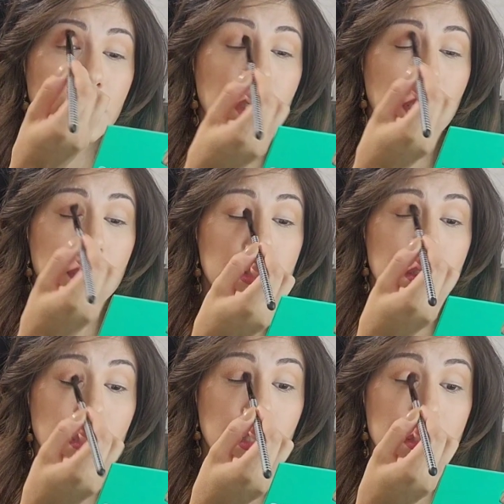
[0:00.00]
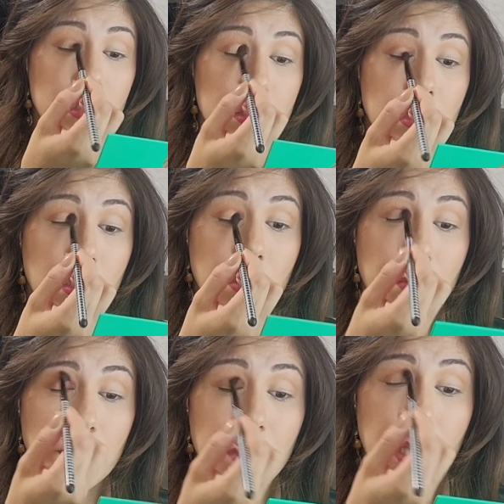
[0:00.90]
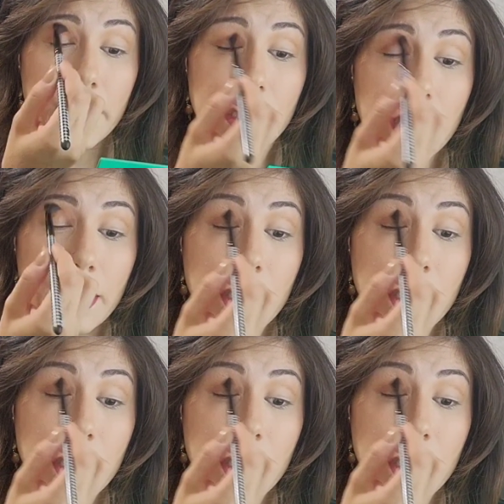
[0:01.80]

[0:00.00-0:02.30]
Okay, so let's blend that